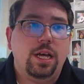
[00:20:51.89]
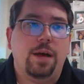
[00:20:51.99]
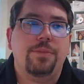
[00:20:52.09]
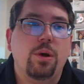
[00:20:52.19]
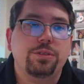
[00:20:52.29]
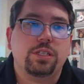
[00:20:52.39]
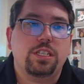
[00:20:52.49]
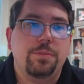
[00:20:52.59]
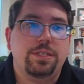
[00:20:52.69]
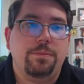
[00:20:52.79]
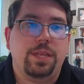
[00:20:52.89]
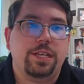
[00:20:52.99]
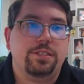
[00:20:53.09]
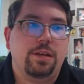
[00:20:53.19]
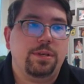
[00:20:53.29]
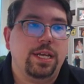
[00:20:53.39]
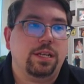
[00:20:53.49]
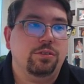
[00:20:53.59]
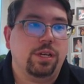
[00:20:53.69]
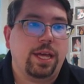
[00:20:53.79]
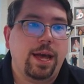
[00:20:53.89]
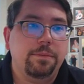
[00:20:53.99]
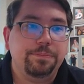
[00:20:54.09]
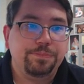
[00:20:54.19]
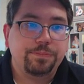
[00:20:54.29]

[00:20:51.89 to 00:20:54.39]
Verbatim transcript: Uh, those are going to be some things that we take a look at.